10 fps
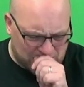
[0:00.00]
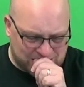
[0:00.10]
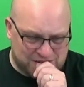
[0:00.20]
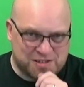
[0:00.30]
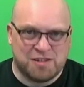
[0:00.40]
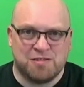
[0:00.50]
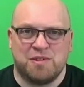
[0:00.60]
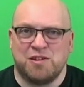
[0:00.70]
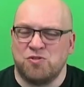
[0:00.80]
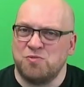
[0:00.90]
Excuse
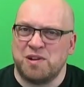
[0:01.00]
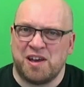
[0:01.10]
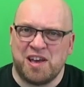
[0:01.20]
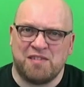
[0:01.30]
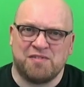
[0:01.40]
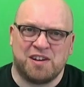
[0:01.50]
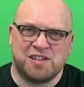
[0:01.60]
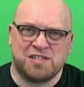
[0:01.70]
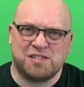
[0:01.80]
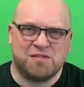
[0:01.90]
me, nor will I ever. I
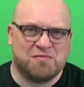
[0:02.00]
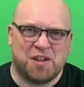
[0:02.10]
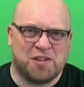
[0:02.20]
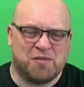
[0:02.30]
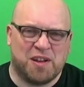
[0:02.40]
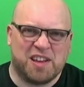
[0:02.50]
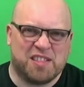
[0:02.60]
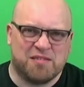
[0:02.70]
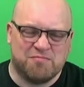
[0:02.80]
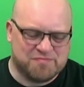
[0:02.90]
don't like
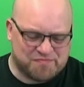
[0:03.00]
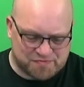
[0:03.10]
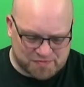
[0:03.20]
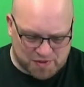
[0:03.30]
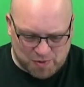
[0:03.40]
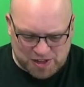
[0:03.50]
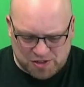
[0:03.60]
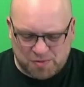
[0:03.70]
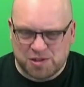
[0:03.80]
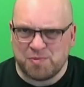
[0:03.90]
them
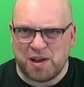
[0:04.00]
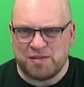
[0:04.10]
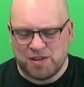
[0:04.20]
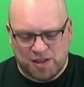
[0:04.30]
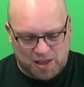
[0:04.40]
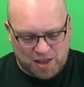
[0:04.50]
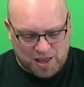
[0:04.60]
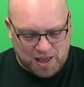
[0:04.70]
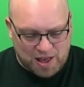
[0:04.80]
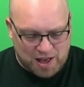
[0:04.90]
waste too much paint.
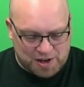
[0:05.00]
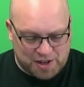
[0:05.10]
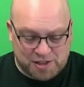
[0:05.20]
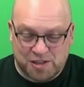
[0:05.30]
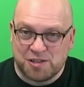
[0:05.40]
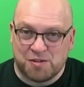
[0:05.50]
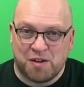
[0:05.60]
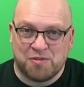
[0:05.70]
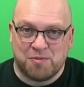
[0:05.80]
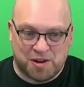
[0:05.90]
And I just don't
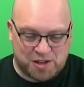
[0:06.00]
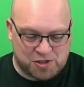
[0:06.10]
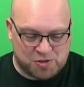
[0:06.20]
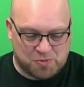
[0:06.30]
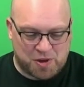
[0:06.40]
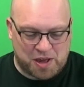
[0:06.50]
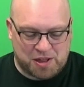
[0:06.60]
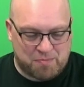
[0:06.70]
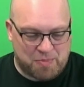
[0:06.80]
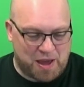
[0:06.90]
have the money to
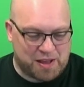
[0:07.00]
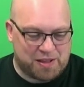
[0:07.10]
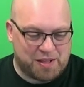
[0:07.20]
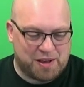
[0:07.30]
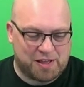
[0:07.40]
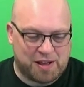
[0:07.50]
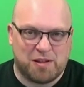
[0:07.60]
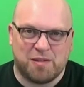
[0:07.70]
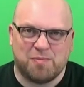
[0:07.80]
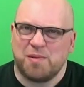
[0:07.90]
waste paint like that.
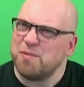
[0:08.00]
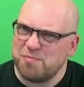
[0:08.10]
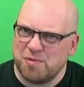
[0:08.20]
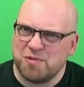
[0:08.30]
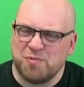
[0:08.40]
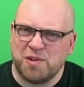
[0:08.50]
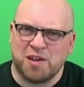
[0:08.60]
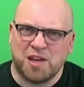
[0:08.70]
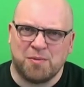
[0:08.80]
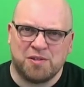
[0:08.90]
But we
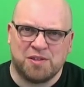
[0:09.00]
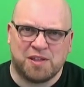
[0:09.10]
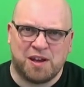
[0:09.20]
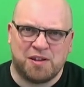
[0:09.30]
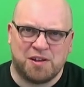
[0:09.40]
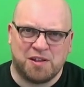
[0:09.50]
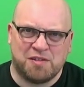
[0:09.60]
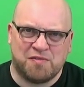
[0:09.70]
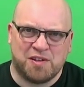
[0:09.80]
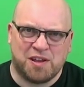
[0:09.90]
can come on to that on
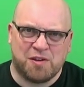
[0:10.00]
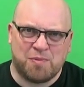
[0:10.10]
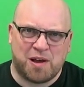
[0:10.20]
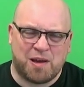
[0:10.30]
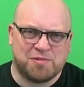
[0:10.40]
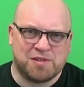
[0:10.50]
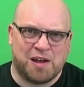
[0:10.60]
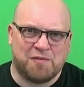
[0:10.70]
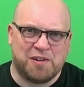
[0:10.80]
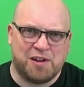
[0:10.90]
another video, perhaps
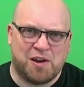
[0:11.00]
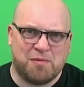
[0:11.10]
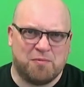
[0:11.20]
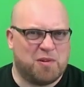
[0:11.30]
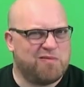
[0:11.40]
down the line.